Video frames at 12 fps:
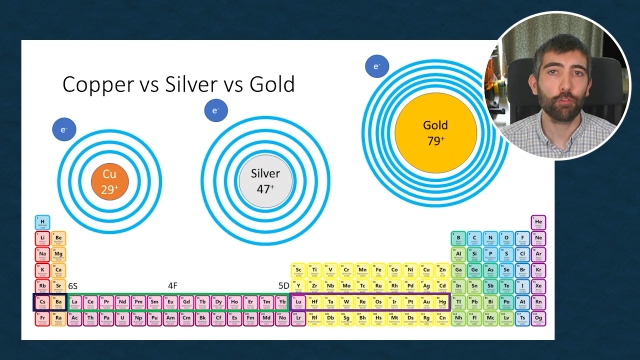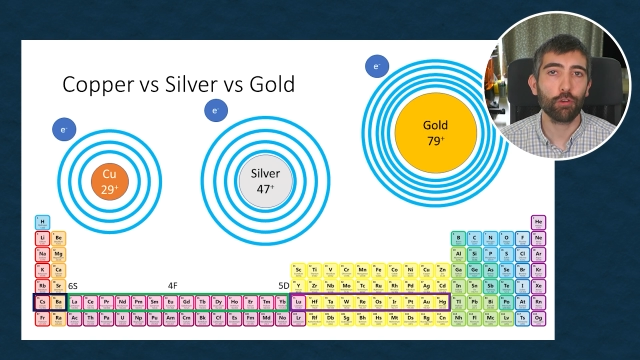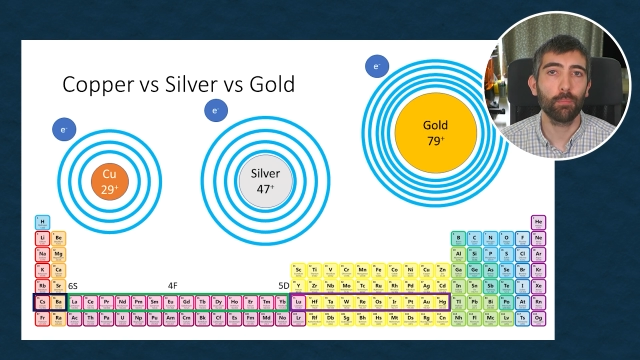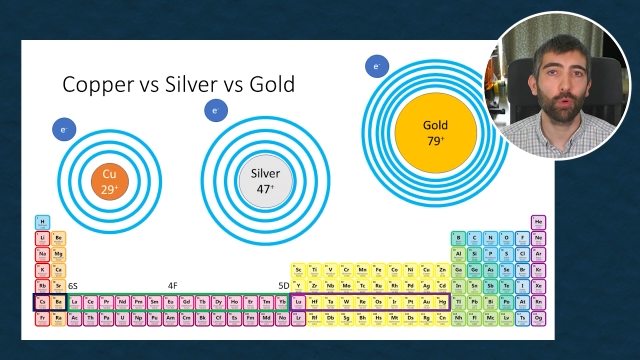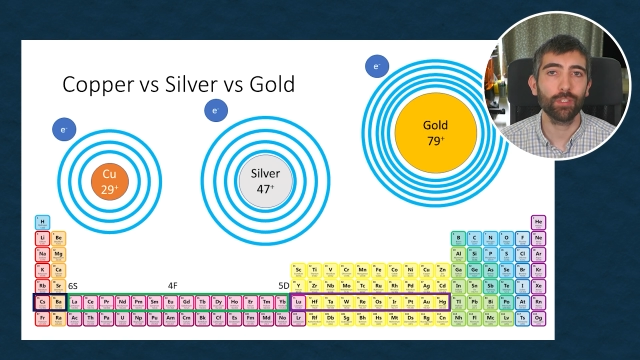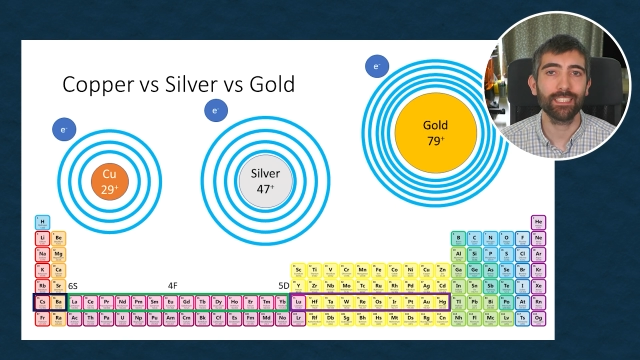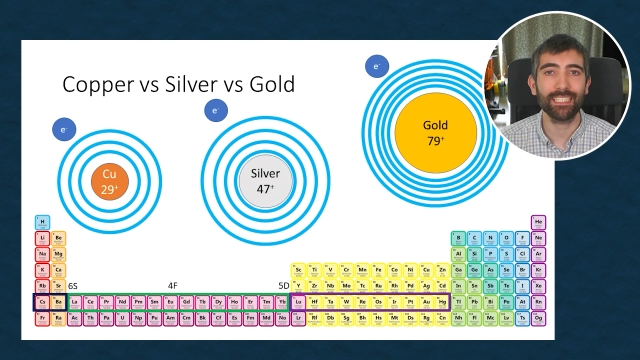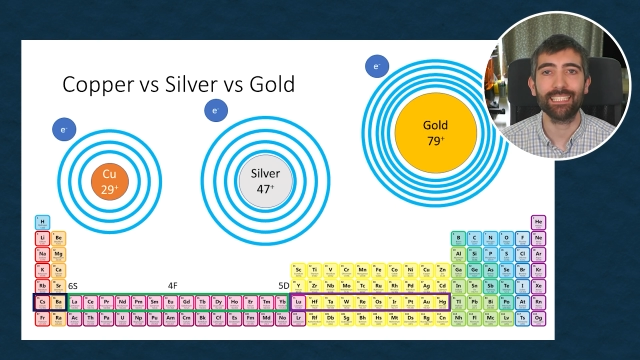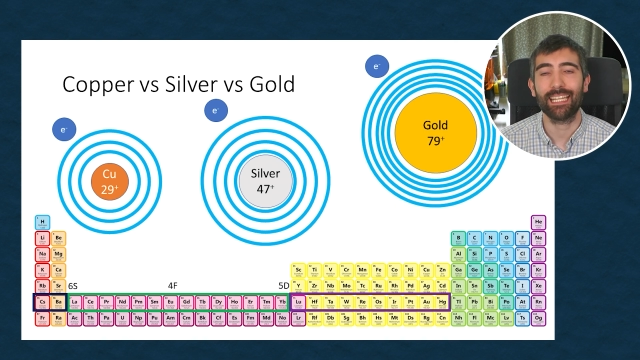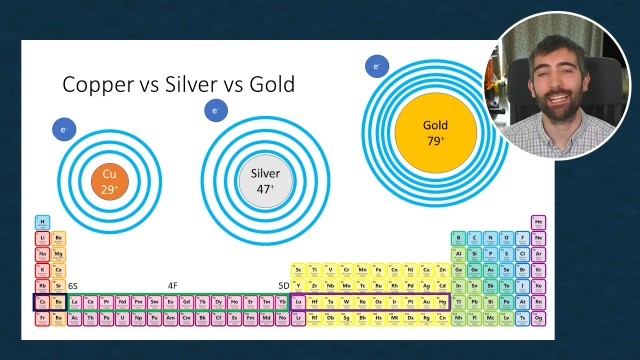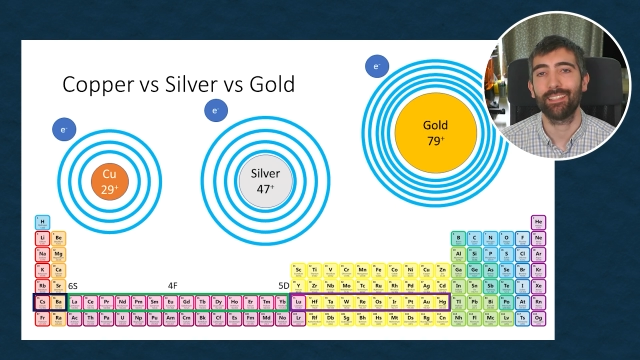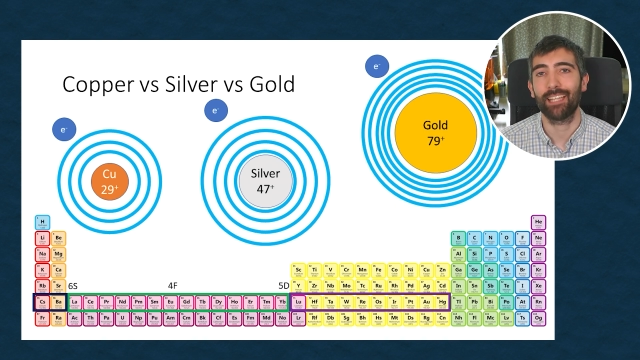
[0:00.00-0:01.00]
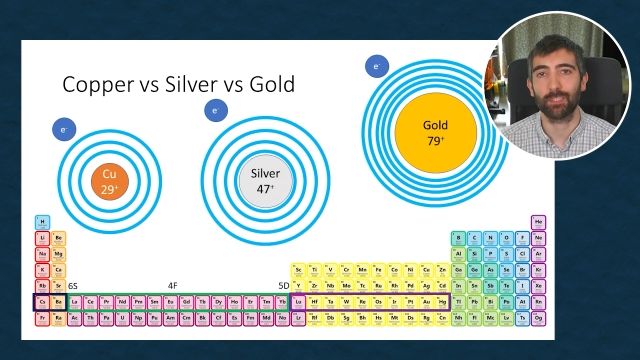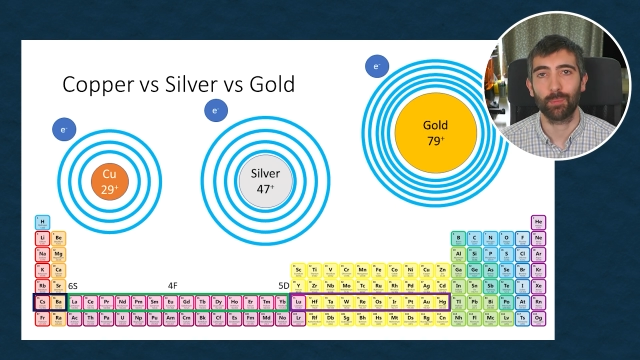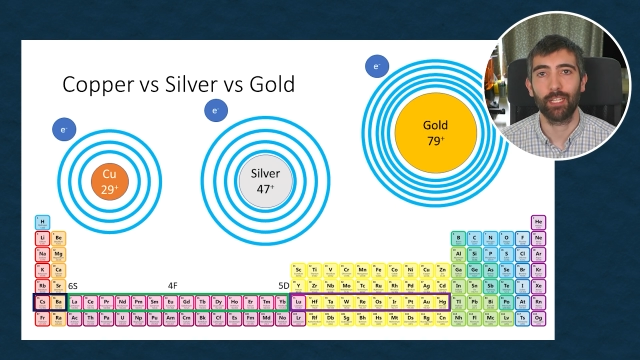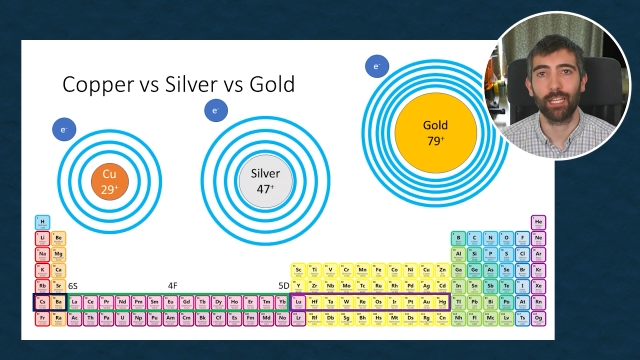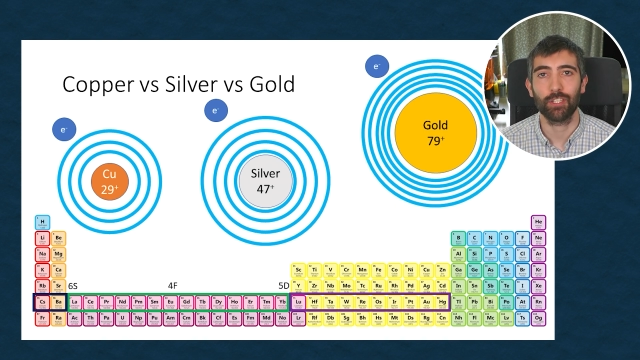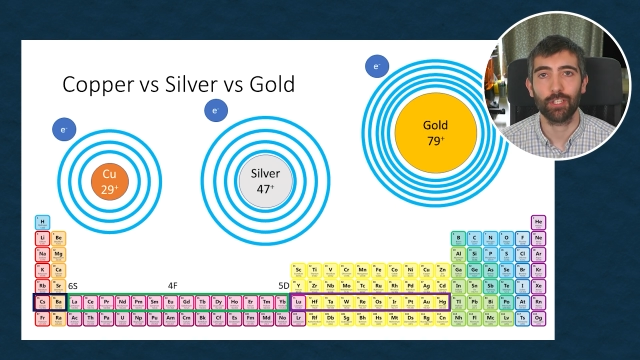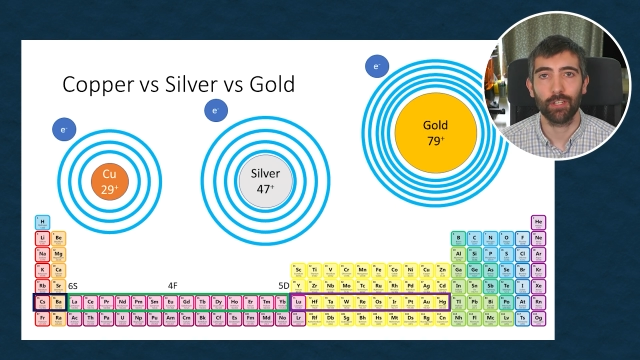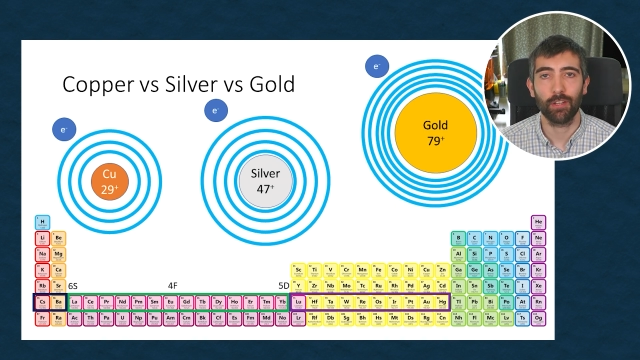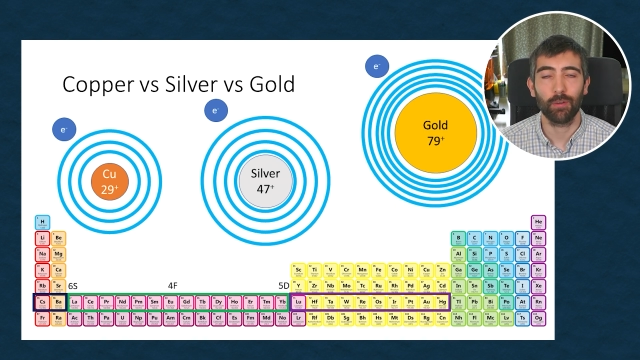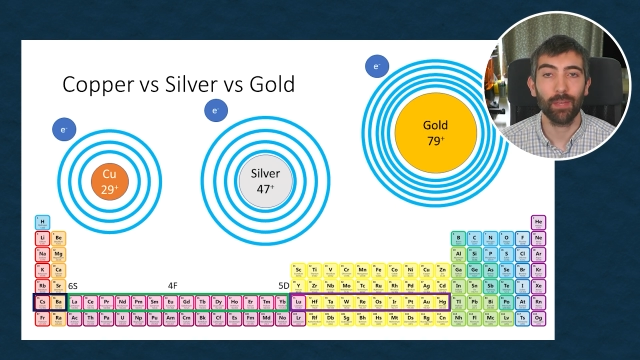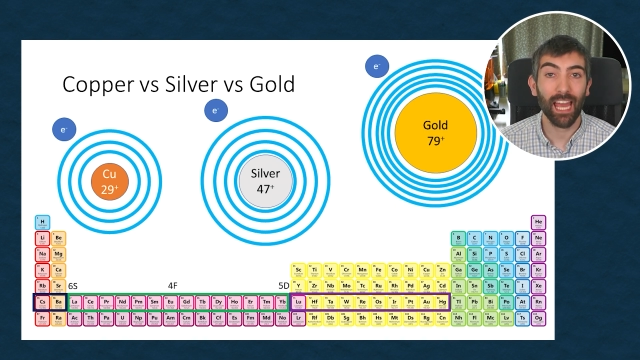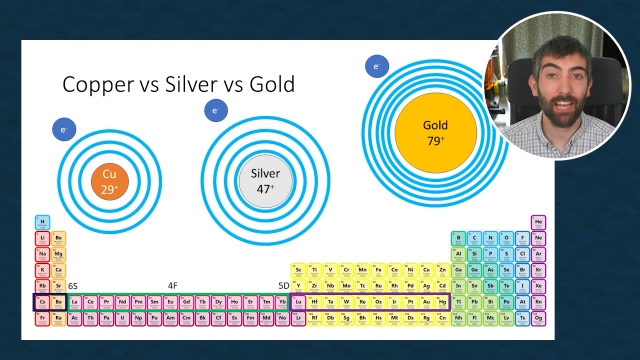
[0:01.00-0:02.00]
a more detailed explanation,
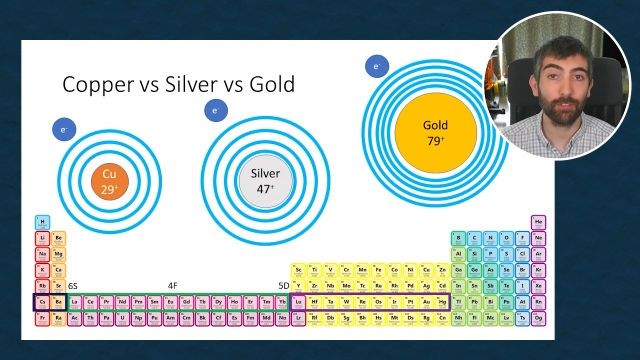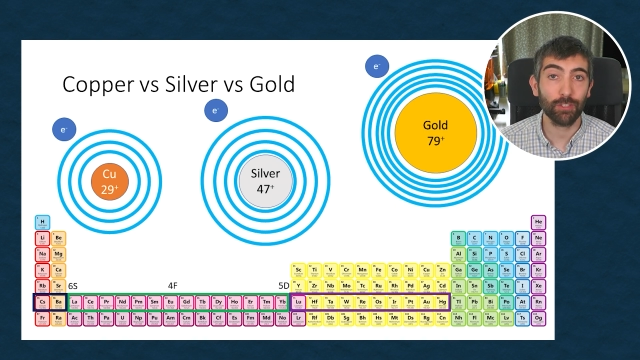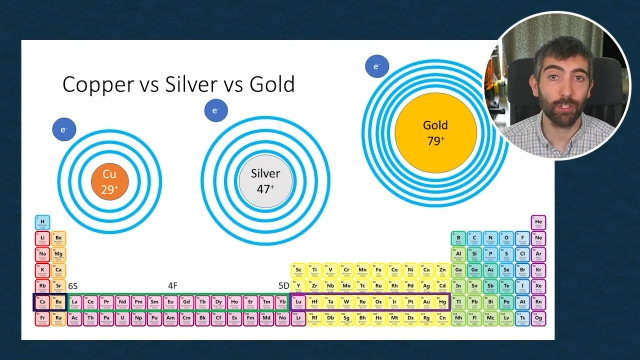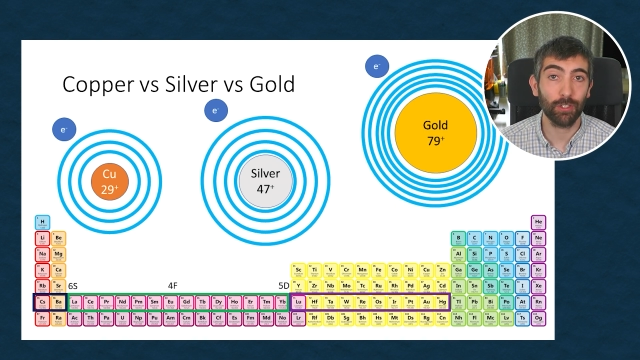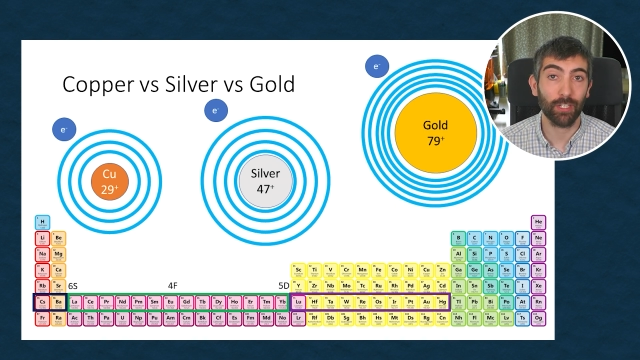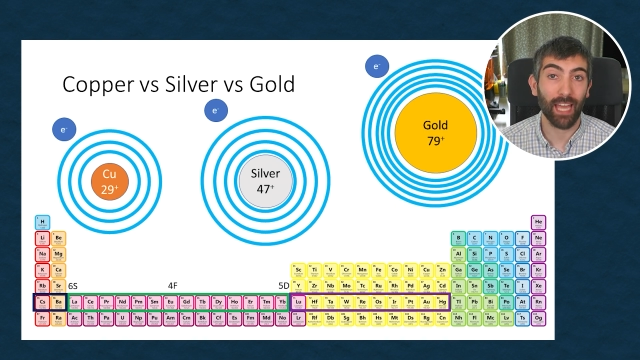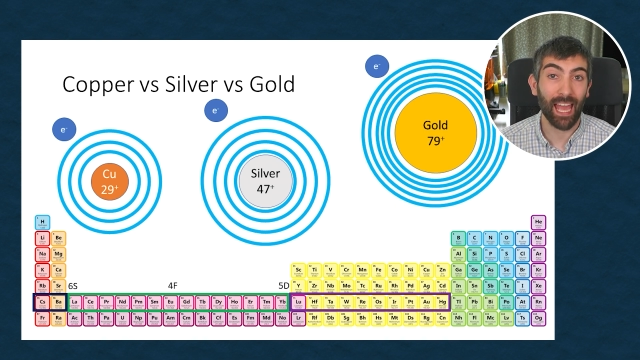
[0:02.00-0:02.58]
we have to look